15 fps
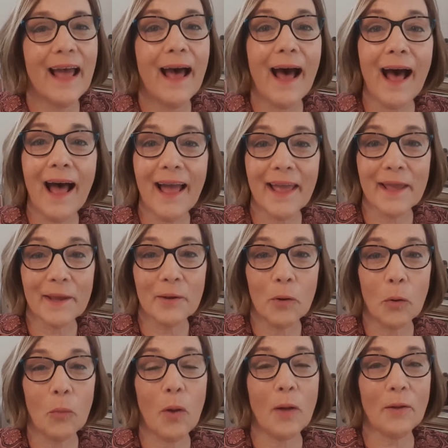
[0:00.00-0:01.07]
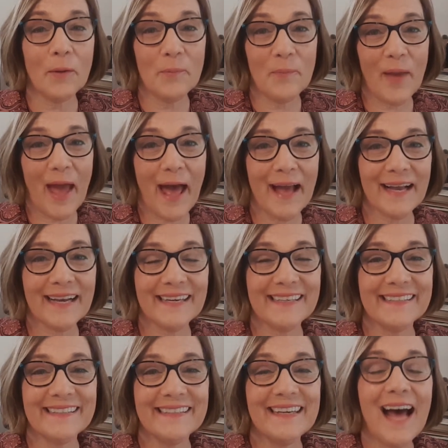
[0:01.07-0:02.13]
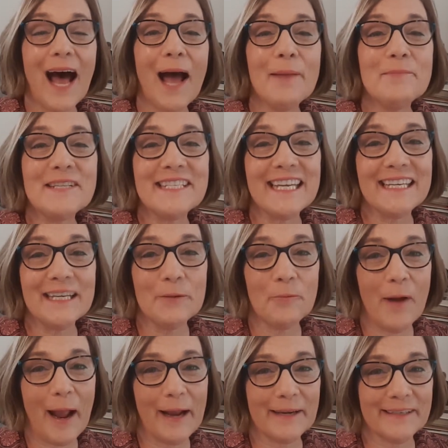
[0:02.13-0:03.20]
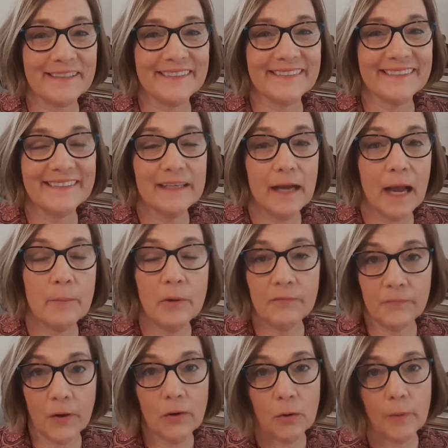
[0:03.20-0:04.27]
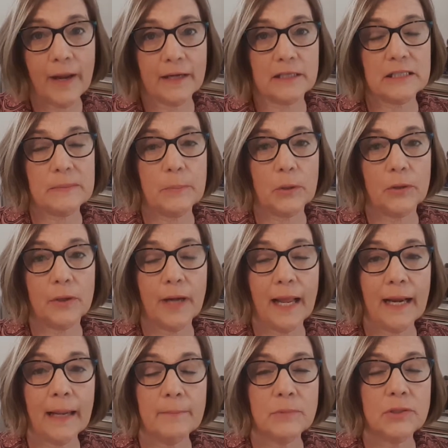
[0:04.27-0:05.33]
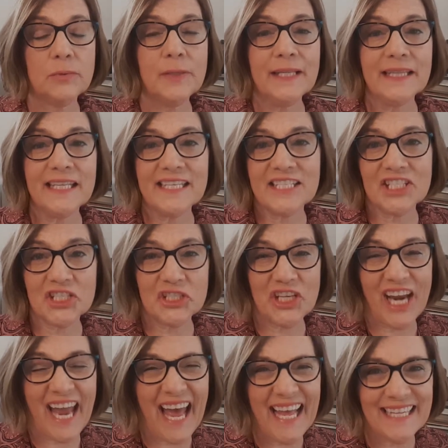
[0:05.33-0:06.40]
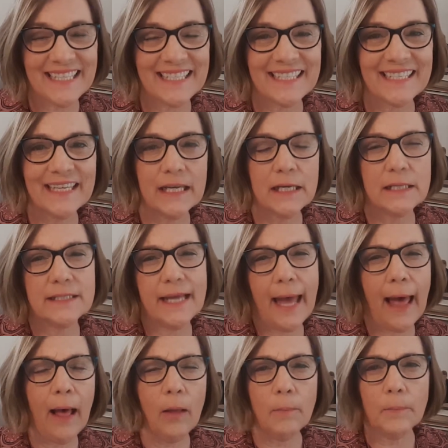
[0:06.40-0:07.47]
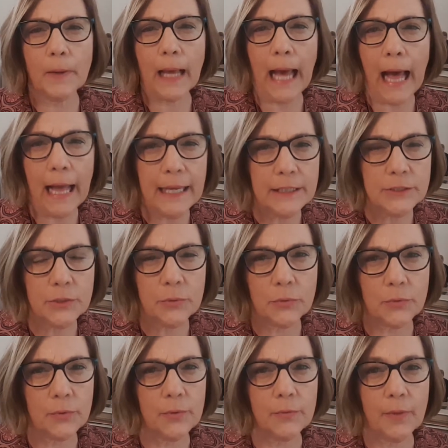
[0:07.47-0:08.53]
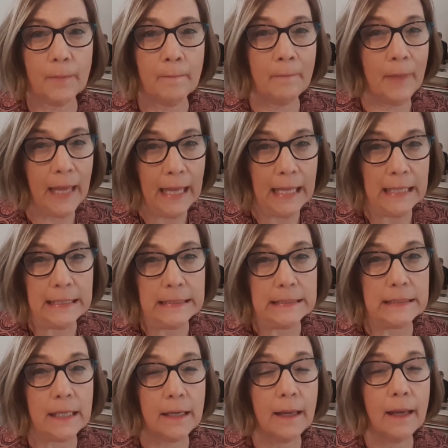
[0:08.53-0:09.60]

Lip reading: Hi, welcome back. I'm Cindy Wagner. I'm a photo expert and I'm doing these chats to help guide you through the maze